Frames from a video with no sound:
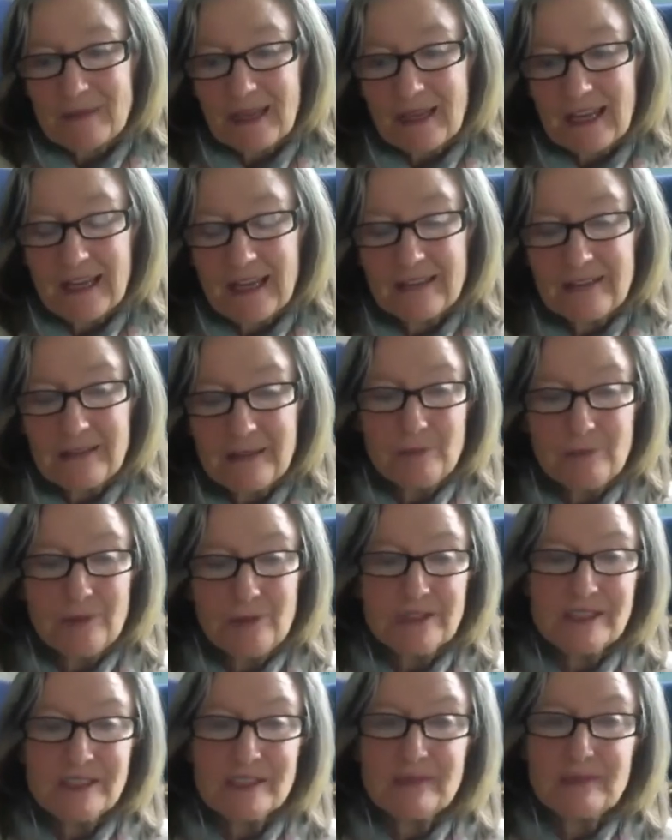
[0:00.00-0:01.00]
And the
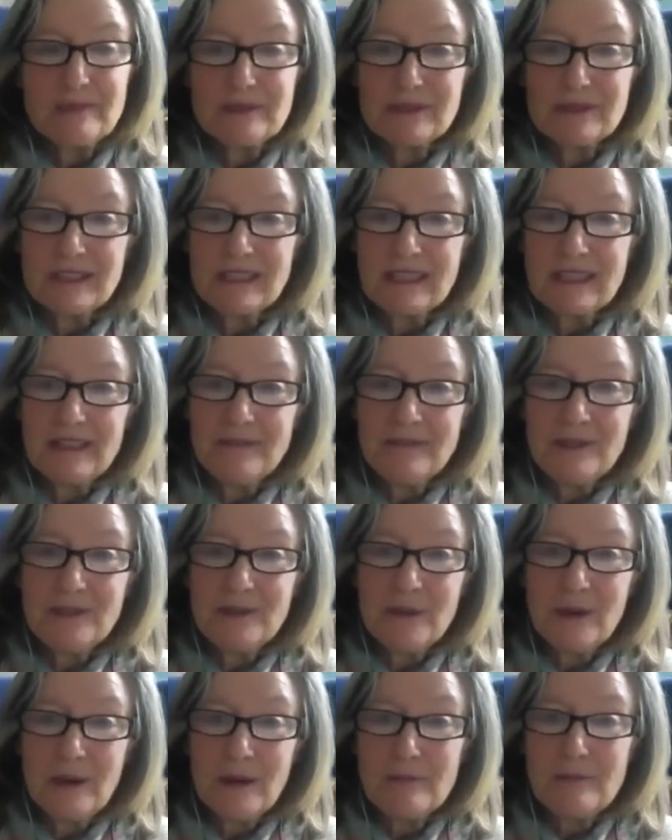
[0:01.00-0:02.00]
principles give
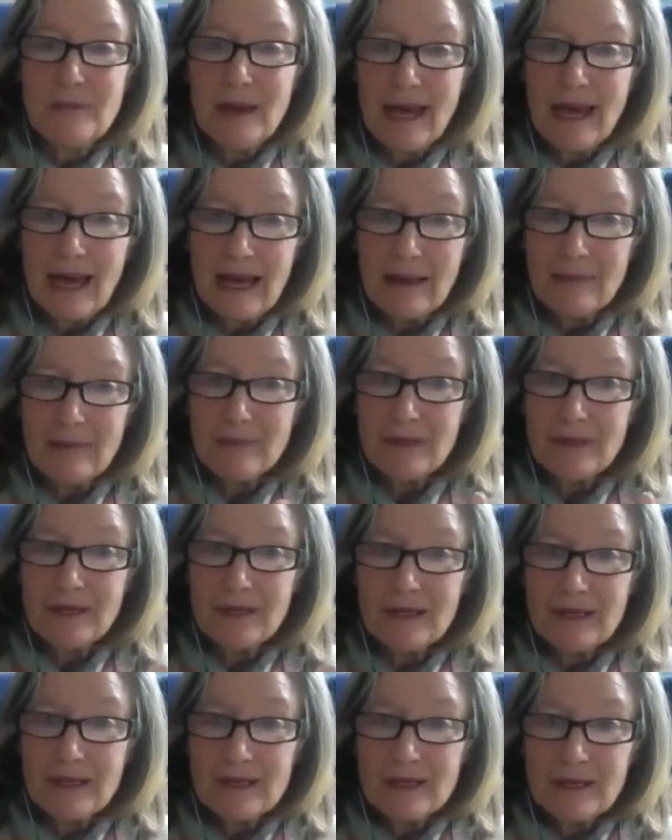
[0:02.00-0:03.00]
you a map
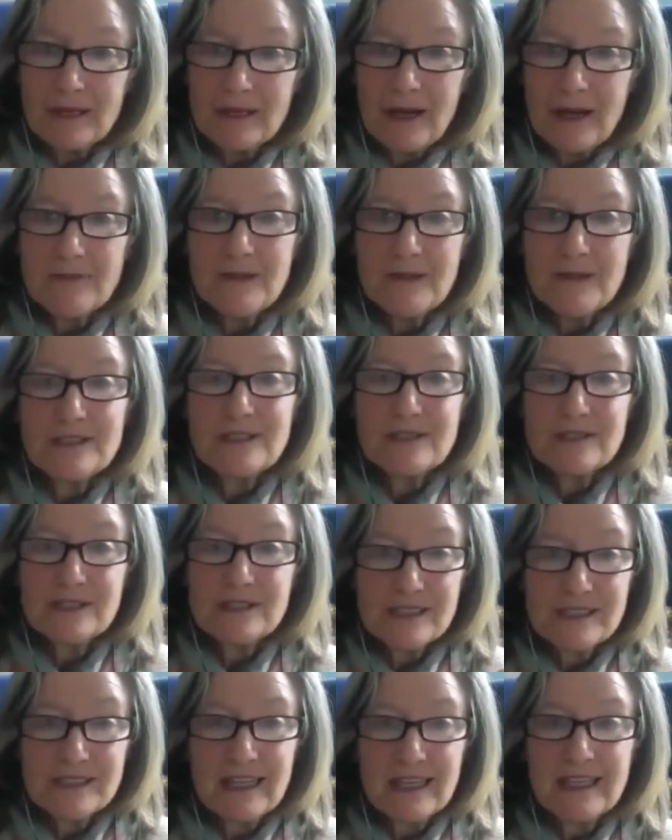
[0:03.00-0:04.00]
of
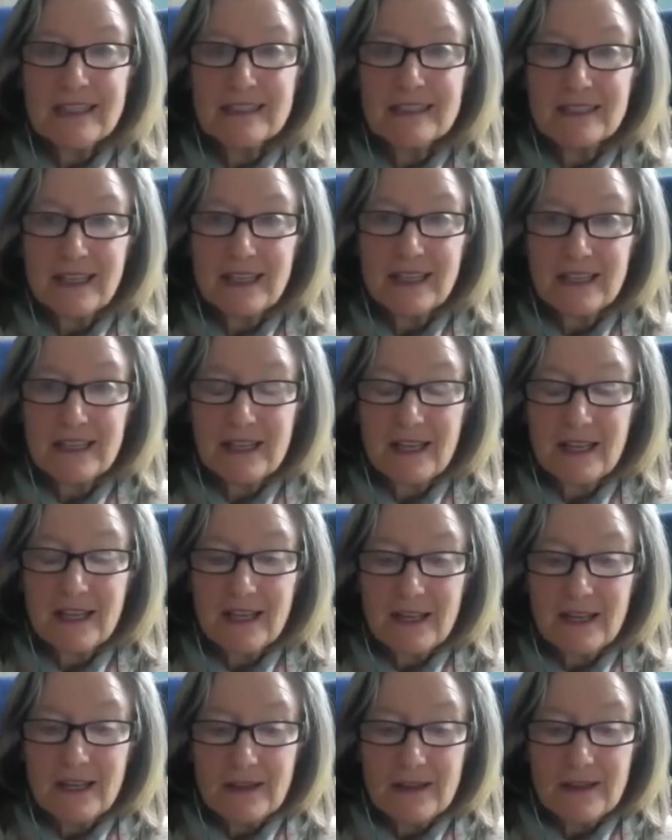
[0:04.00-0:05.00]
understanding
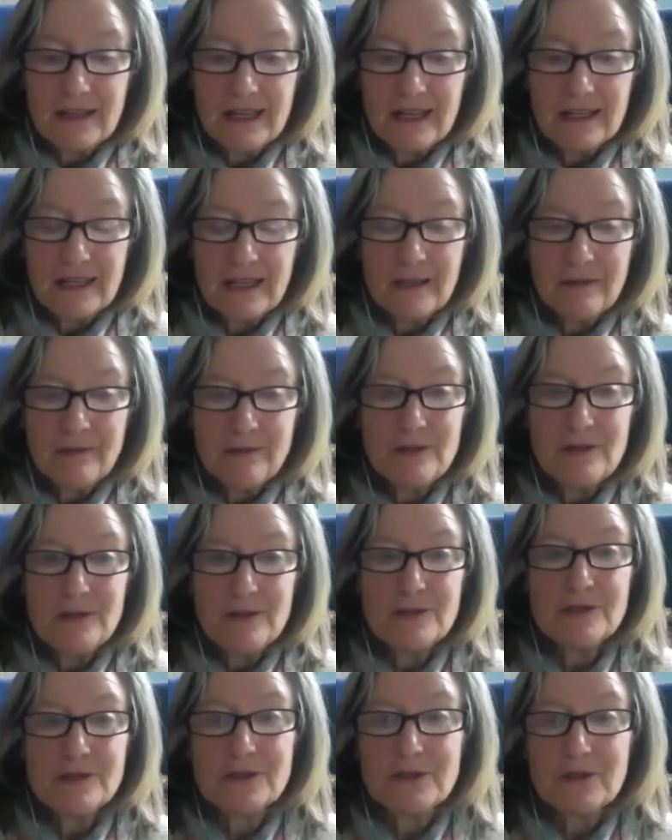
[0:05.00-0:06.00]
that if
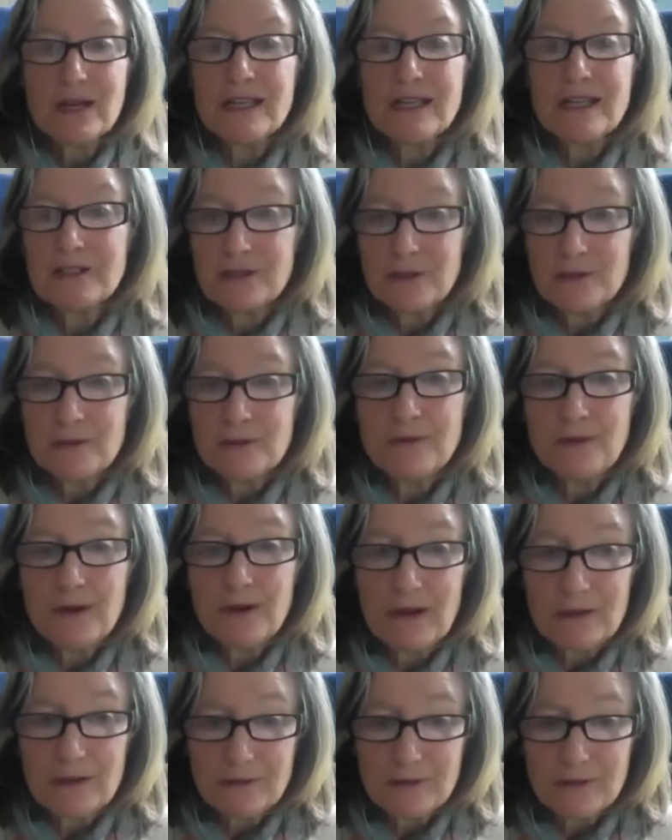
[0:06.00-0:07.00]
you stray too
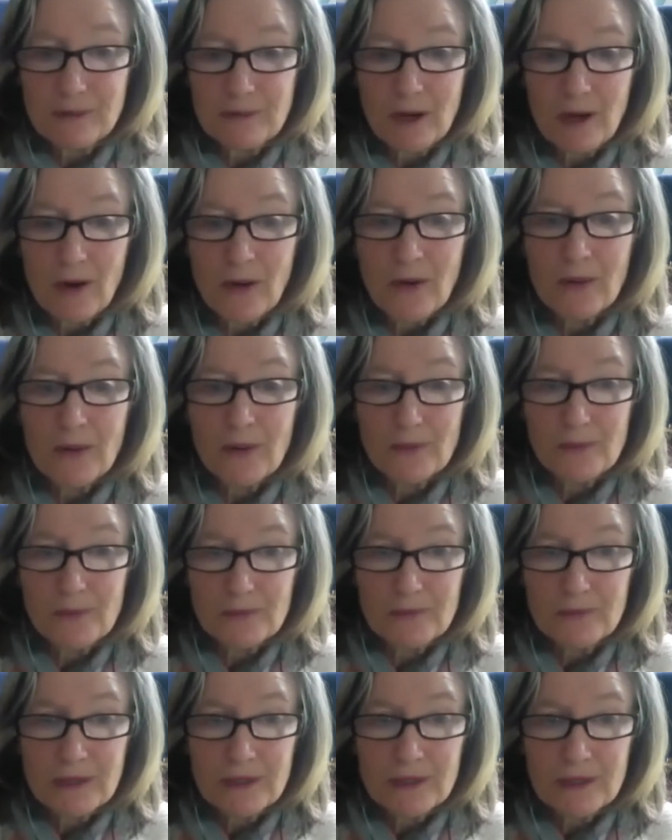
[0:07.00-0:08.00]
far from home,
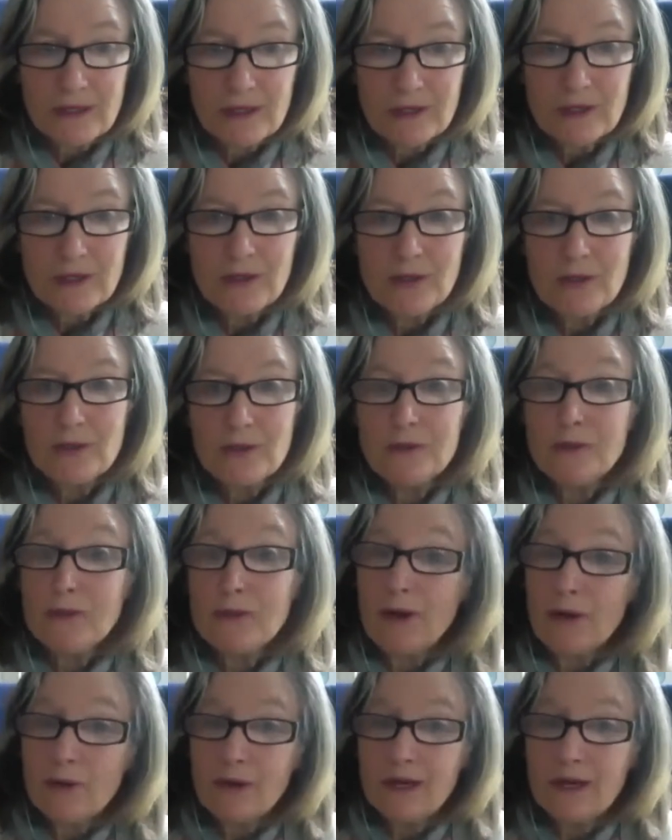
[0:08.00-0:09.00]
you'll
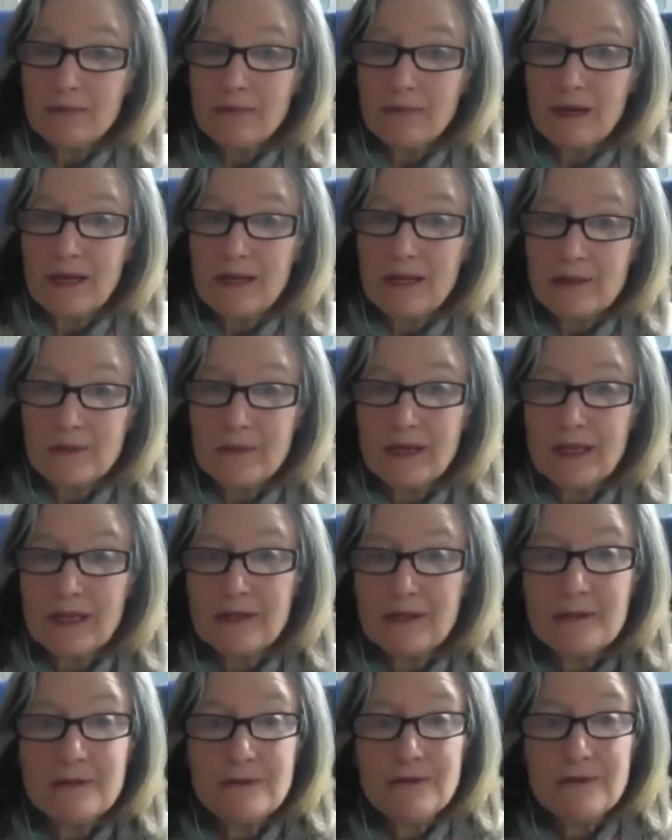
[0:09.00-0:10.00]
know it by the way
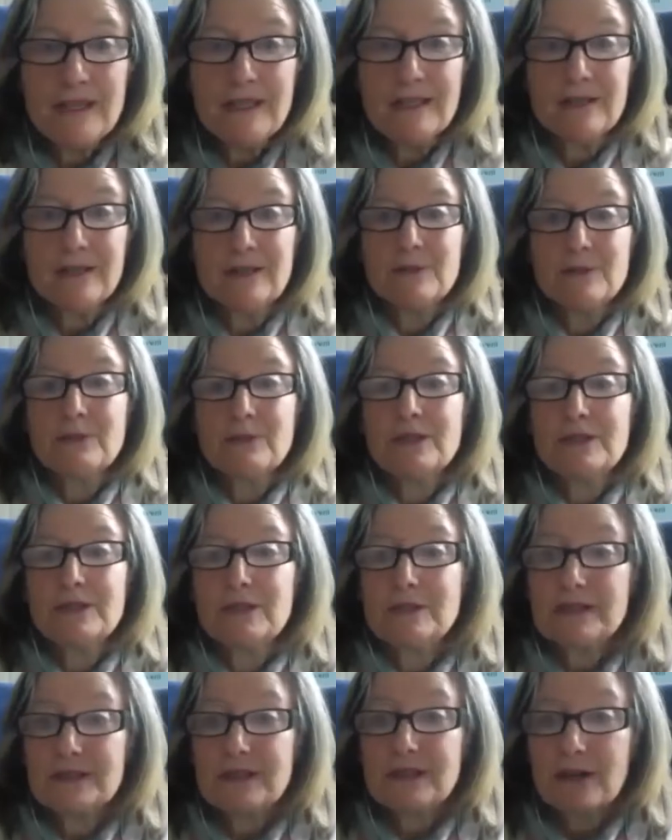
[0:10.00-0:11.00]
you feel. When
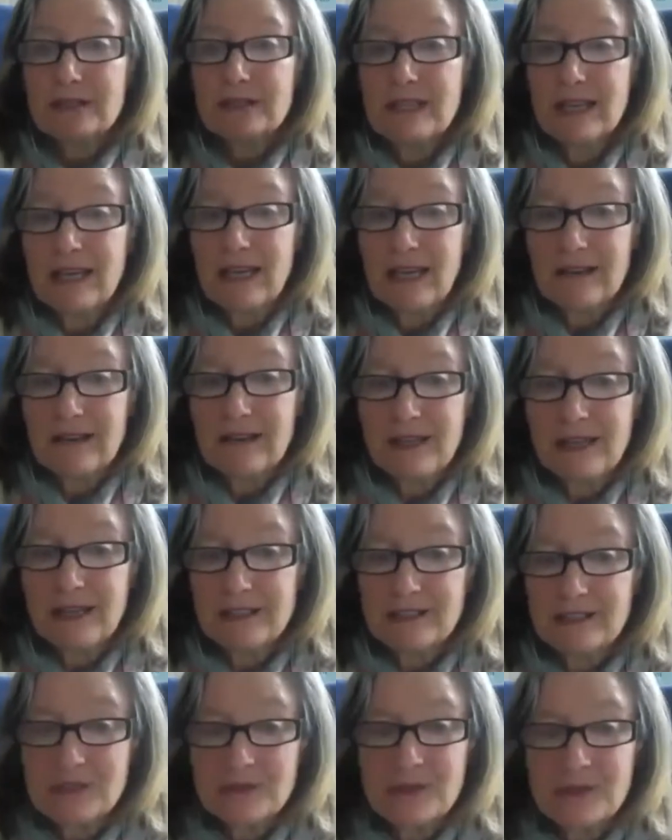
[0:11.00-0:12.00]
you start to have
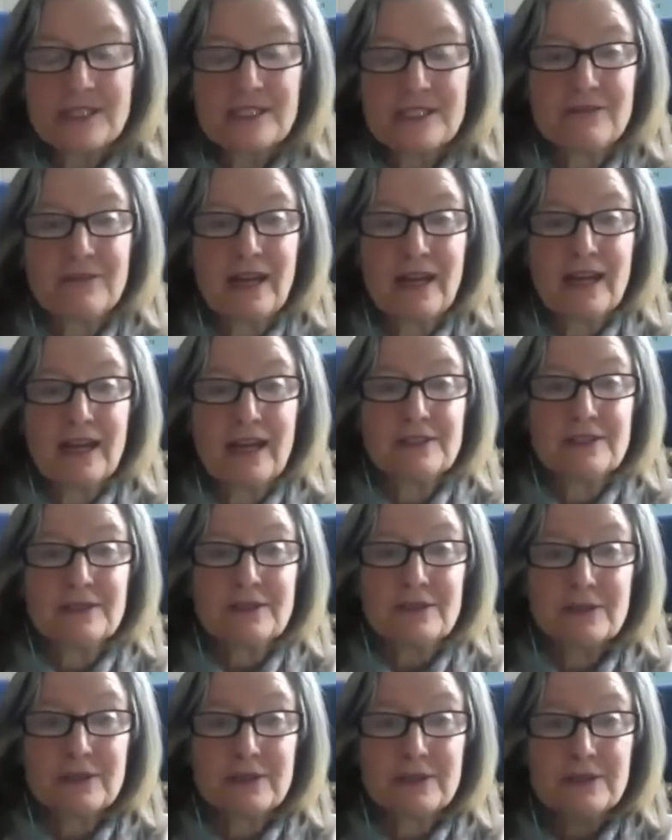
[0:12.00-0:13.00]
that stress factor,
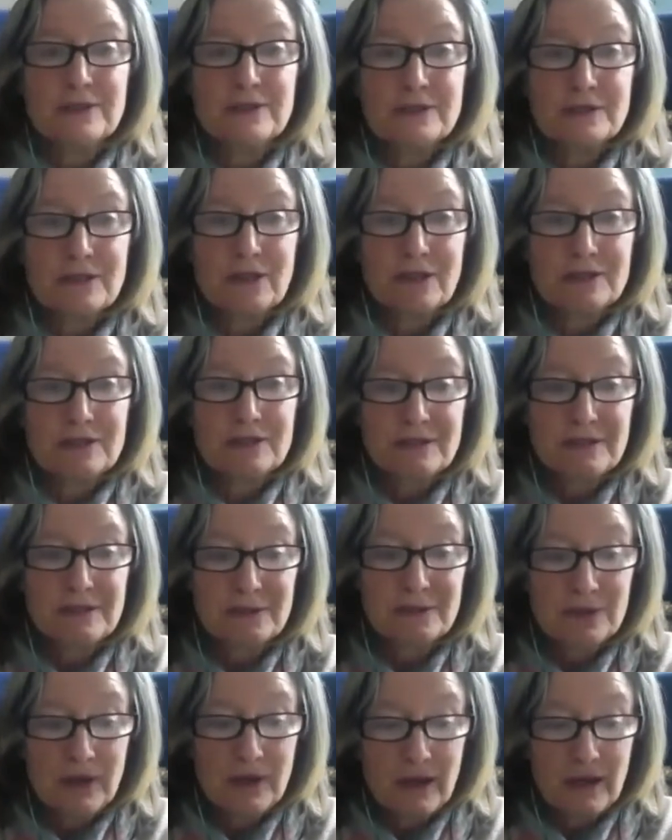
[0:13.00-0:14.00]
or you start to